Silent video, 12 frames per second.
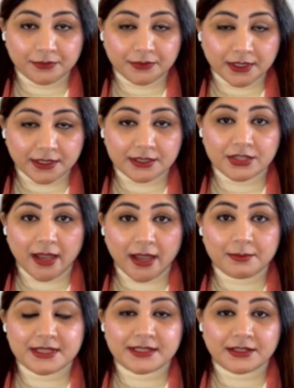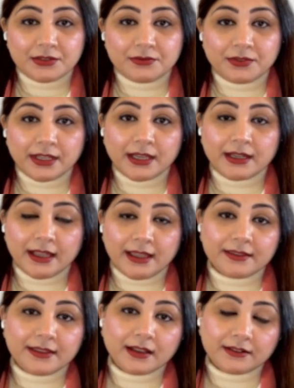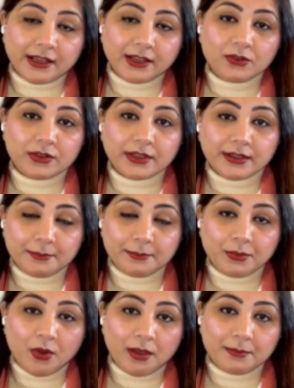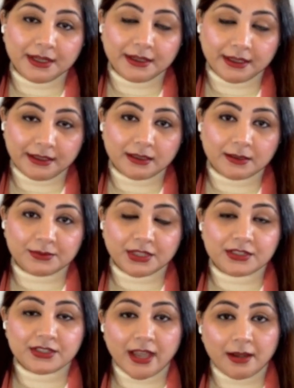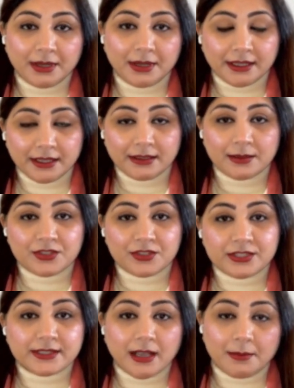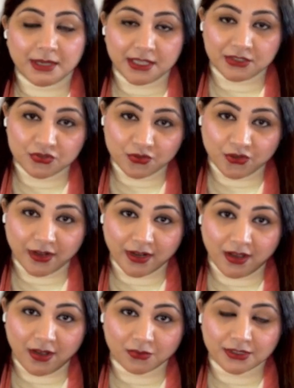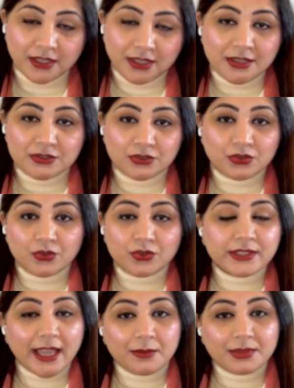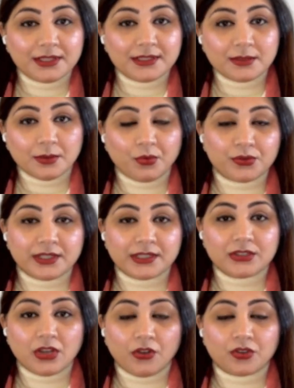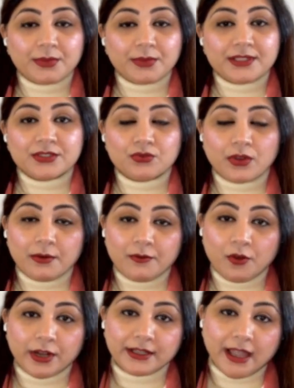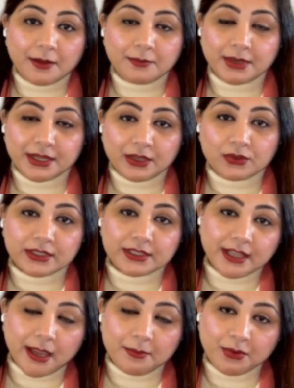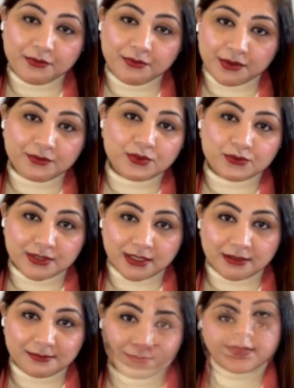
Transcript: the retirement certificate and the regular employment income, the retirement income which is coming into your account. So those can be the supporting documents to avoid that particular type of refusal.